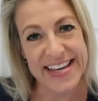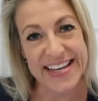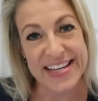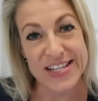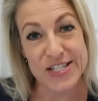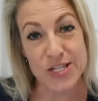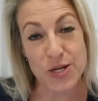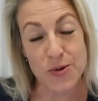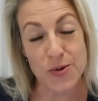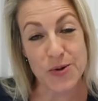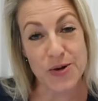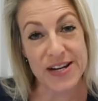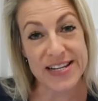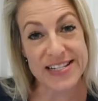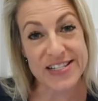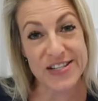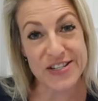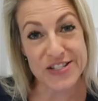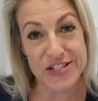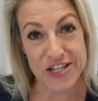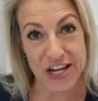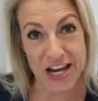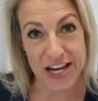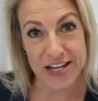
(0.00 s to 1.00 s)
So we're into
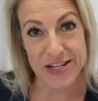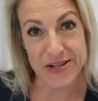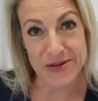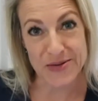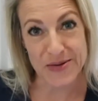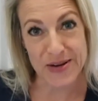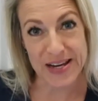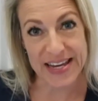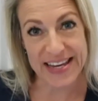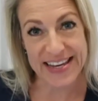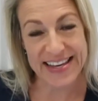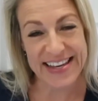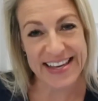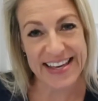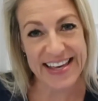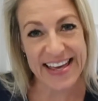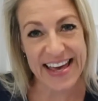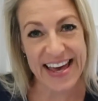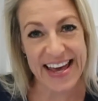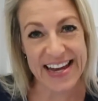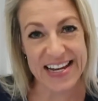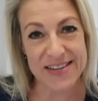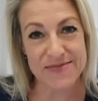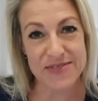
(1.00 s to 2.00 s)
January,
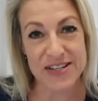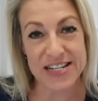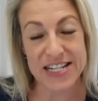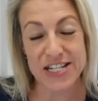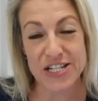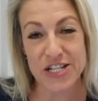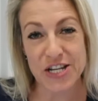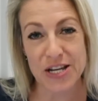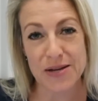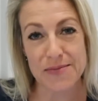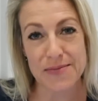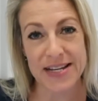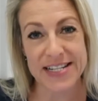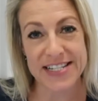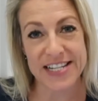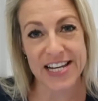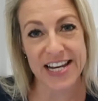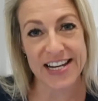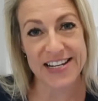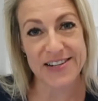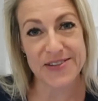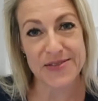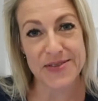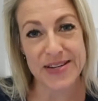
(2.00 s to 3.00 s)
and I'm going to share my
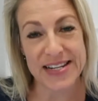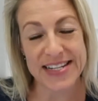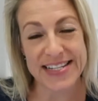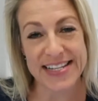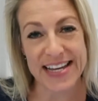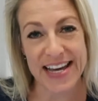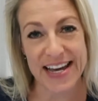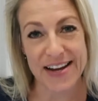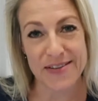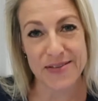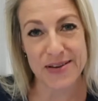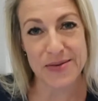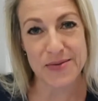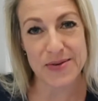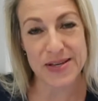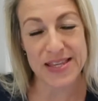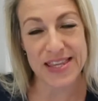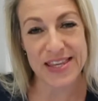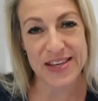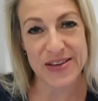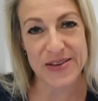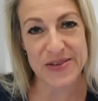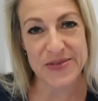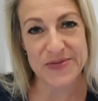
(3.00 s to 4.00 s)
January diary
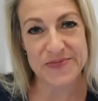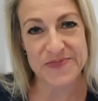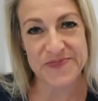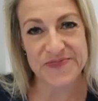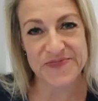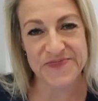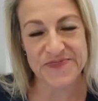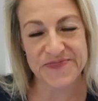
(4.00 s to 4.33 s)
with you.